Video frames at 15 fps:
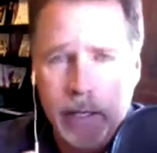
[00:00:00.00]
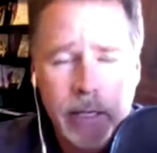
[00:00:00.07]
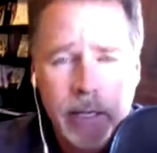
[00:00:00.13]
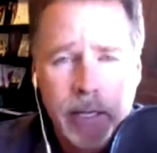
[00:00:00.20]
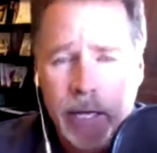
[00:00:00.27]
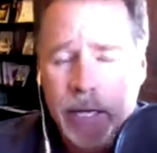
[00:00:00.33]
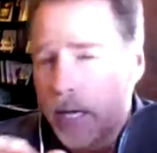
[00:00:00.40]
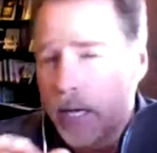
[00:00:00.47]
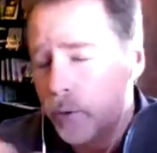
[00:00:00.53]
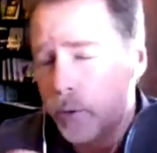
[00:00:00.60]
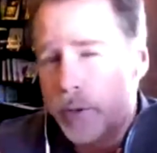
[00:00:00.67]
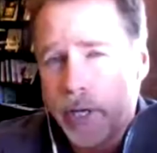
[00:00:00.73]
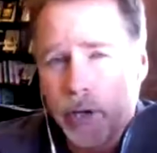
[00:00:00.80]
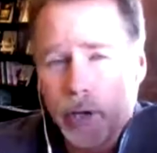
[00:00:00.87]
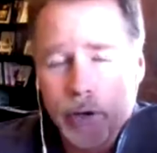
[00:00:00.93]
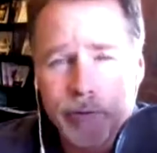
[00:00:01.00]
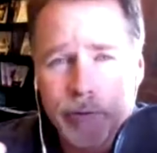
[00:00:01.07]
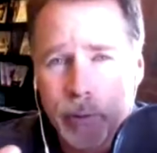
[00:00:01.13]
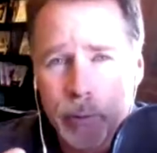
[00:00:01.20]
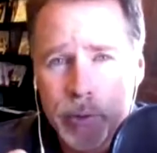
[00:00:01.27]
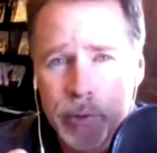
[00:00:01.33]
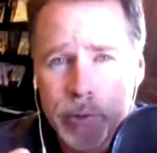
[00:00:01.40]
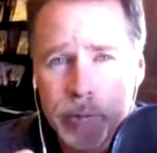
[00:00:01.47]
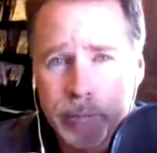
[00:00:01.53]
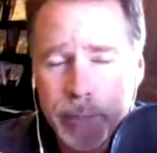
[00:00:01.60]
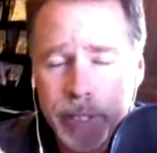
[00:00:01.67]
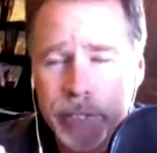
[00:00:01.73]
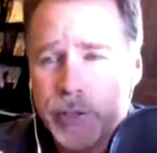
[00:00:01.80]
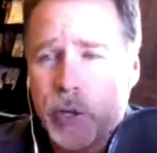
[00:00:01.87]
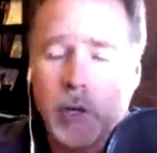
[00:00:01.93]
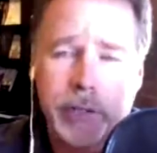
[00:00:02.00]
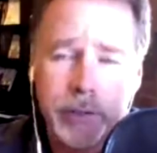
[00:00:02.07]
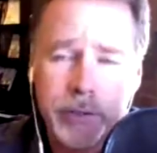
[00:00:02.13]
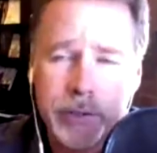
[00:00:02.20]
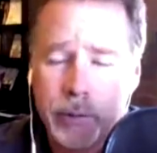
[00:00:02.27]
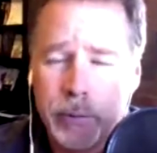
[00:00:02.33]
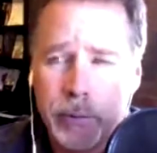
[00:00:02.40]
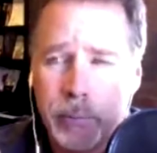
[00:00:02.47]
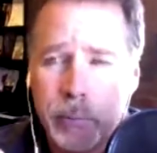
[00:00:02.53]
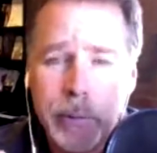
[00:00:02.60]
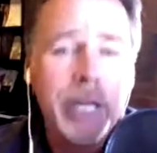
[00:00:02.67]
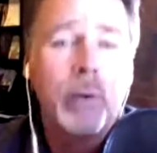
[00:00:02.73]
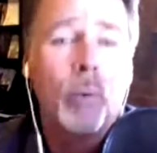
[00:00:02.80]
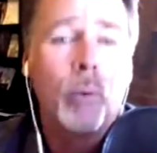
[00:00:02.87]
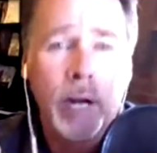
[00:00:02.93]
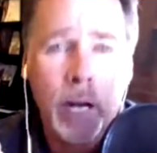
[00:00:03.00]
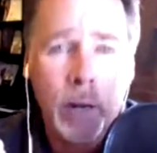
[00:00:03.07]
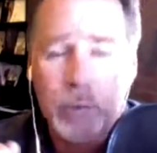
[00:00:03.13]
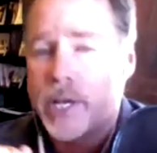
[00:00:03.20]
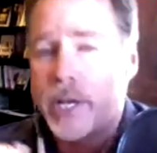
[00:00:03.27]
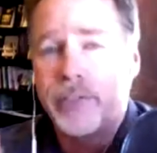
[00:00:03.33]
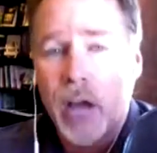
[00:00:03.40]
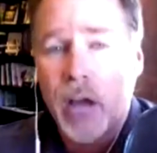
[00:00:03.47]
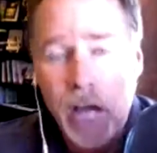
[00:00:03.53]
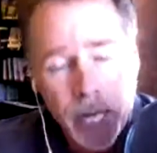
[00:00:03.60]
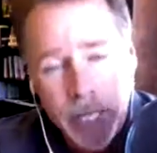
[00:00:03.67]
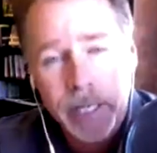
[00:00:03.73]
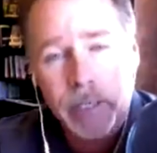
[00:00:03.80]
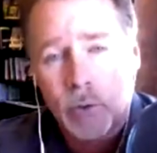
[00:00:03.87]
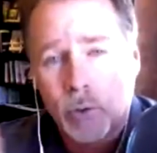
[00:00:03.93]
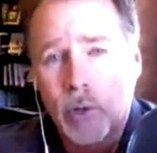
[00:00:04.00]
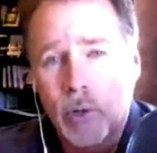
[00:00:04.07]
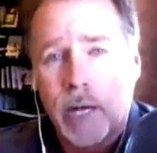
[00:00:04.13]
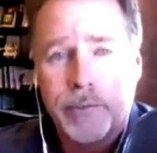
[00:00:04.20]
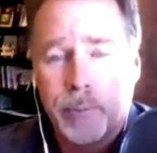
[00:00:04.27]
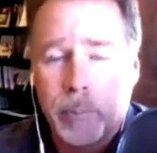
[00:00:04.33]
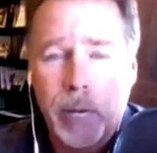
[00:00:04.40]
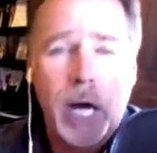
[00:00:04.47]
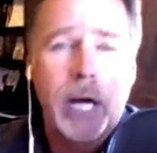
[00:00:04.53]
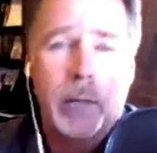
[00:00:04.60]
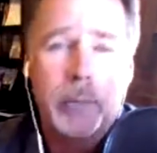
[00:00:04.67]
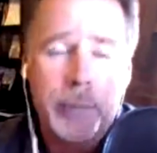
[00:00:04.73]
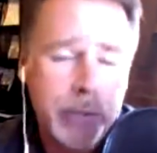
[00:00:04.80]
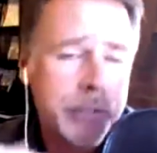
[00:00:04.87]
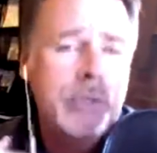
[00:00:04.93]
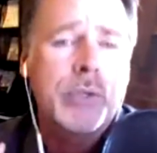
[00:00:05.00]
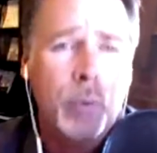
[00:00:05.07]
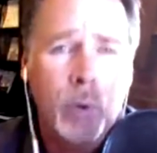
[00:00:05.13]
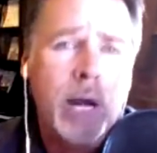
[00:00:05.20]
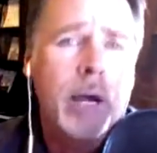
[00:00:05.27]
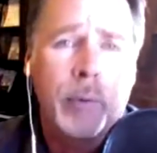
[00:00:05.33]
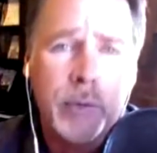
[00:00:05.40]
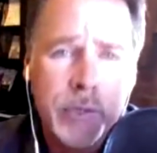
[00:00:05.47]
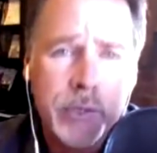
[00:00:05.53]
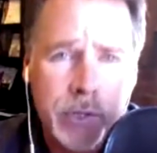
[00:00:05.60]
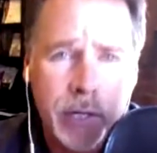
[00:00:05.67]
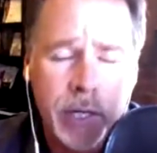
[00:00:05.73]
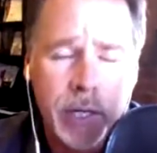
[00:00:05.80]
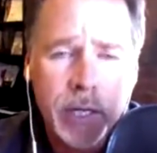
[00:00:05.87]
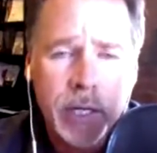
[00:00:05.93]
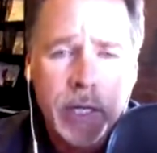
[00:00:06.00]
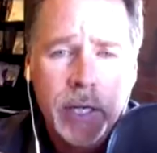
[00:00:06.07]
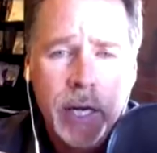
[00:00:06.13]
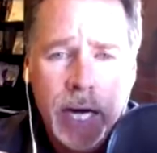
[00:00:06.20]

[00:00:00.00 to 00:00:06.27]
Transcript: Yeah, and I don't care if it was me talking to me when I was at the height or at the bottom. This is what I would say.